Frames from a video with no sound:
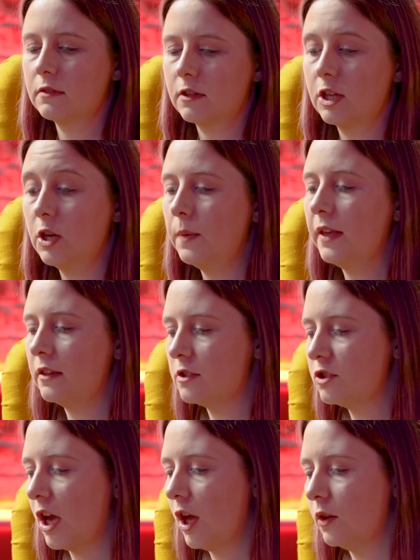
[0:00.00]
cueing the
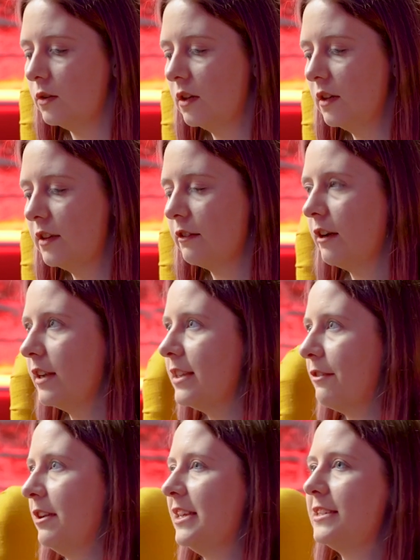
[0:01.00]
show, there are
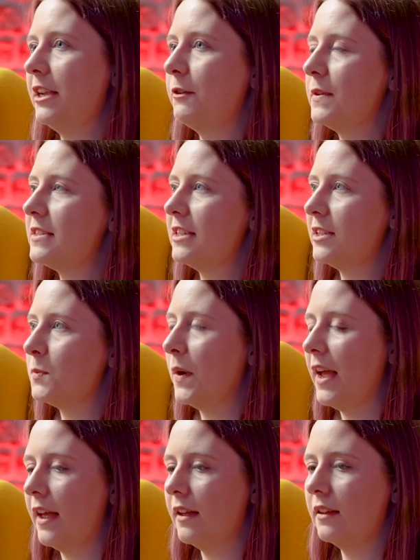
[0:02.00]
definitely sequences
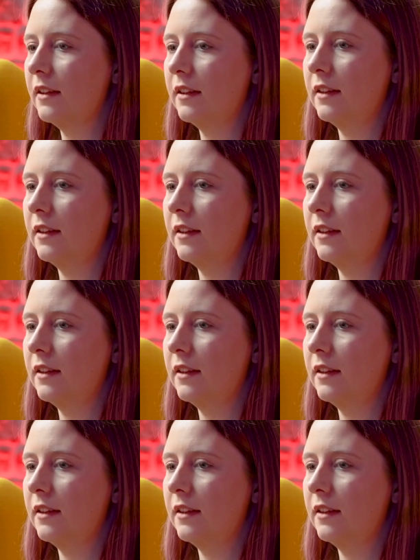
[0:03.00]
where